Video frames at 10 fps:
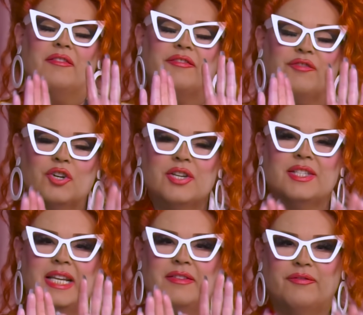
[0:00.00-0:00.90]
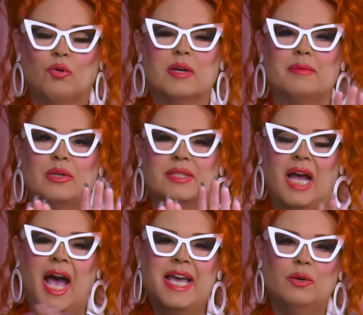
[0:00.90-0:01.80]
First and foremost,
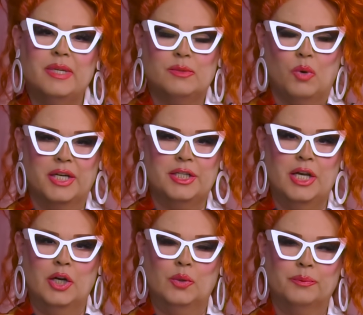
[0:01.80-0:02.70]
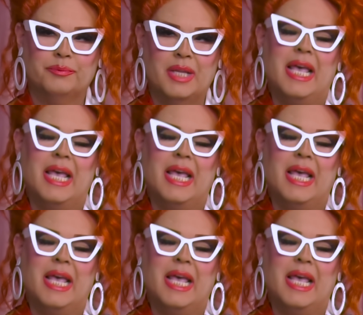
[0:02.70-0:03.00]
I always want to know